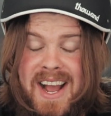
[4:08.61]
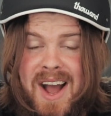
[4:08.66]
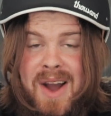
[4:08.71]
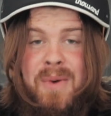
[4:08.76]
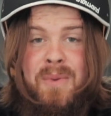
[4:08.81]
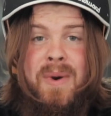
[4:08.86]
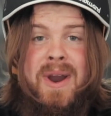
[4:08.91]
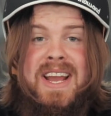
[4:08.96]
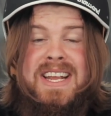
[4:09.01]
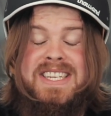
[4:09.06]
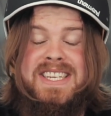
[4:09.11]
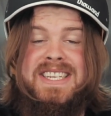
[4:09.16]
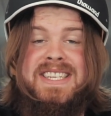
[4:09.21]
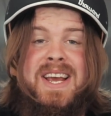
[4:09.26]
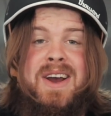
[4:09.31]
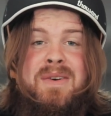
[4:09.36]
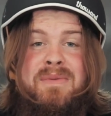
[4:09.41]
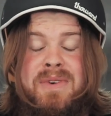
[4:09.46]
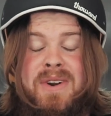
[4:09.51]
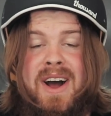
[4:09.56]
I weigh just
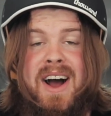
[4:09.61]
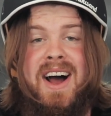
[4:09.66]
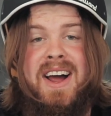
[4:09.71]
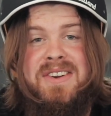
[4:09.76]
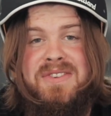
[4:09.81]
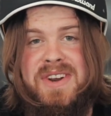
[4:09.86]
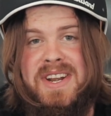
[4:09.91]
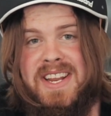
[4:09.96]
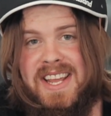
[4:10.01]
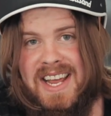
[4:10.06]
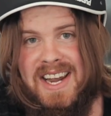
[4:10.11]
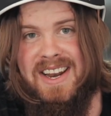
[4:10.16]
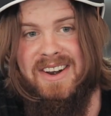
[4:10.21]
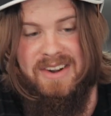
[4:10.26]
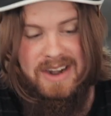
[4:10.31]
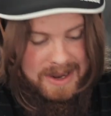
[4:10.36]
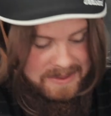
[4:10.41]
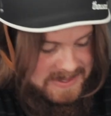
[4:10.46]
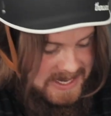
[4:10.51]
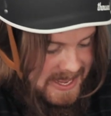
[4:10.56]
over 100
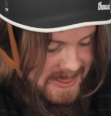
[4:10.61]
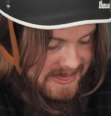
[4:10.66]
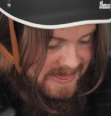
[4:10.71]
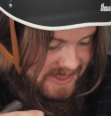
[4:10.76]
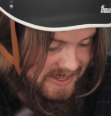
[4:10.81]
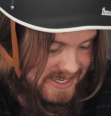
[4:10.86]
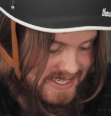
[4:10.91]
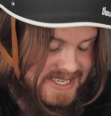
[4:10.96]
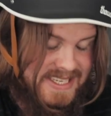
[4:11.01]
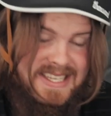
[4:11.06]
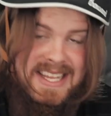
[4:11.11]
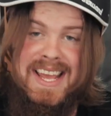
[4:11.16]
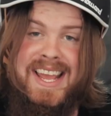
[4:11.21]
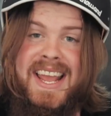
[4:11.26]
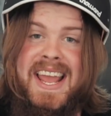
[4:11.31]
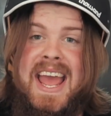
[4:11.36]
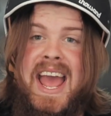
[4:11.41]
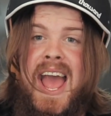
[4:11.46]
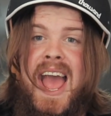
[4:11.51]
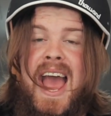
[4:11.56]
kilograms, and this thing